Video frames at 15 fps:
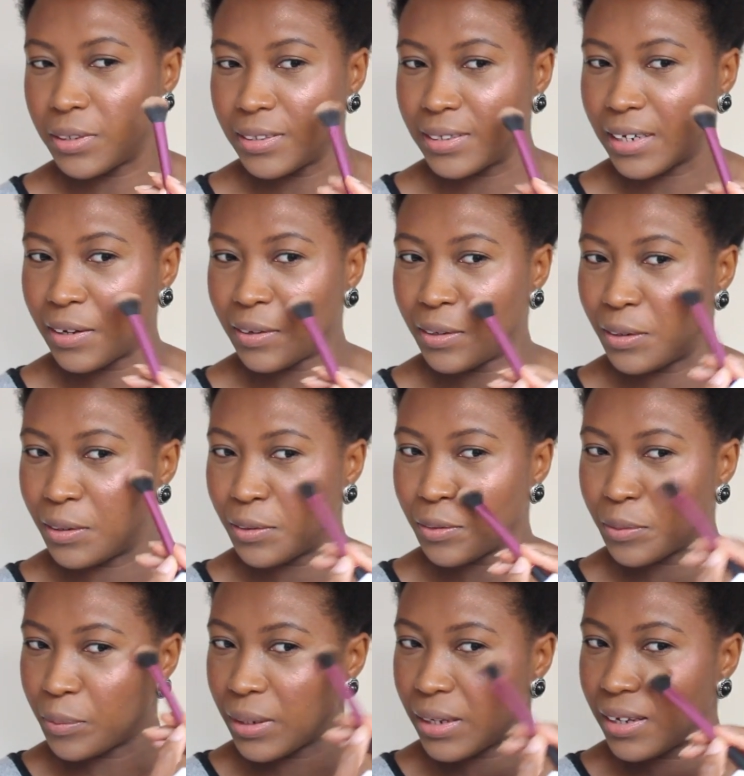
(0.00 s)
it down a
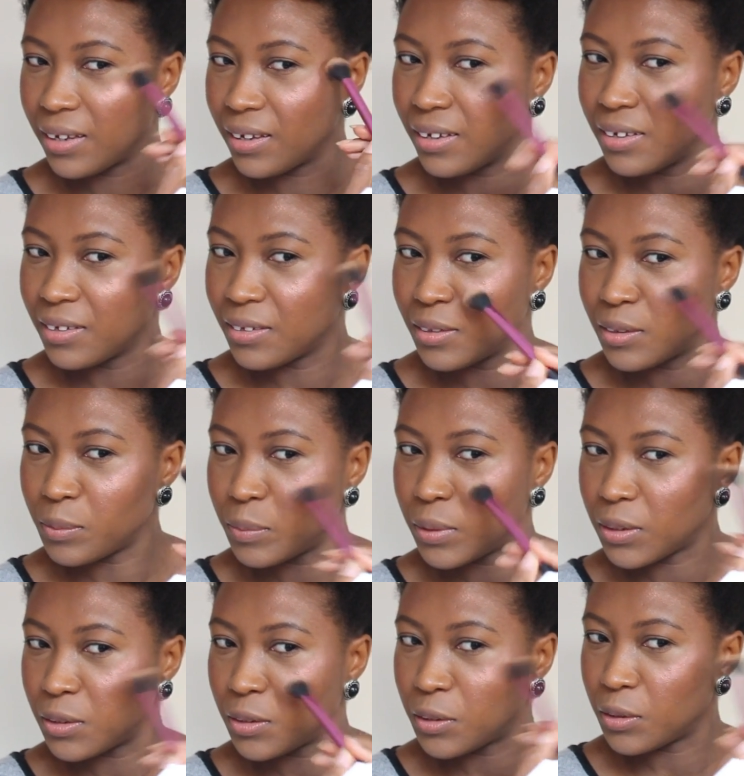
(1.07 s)
little
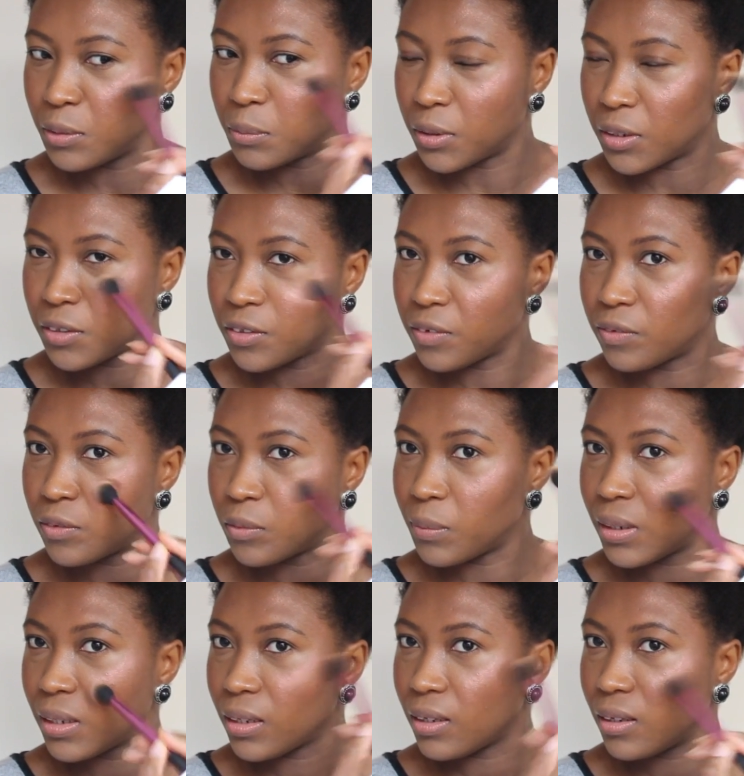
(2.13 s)
bit too much for
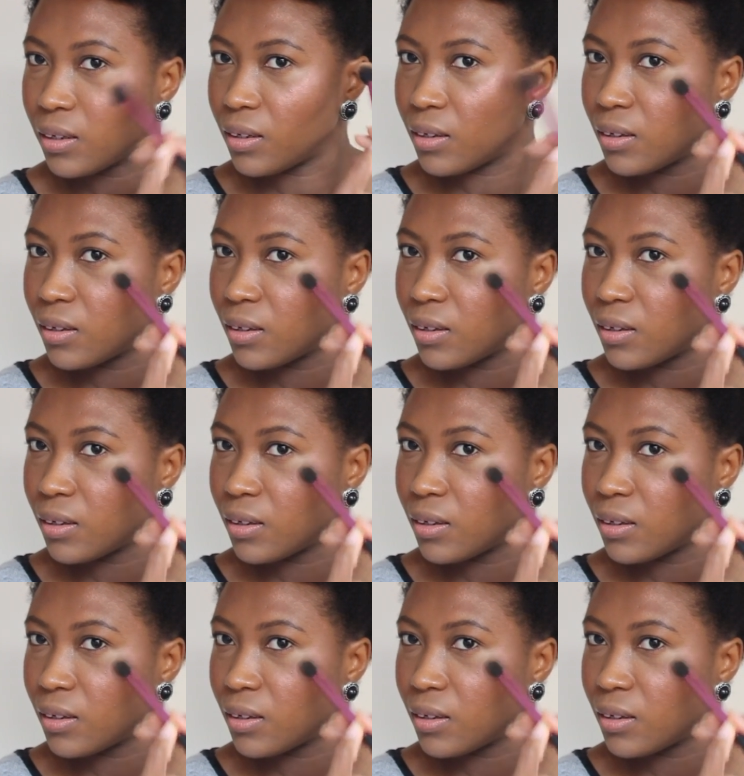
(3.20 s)
me.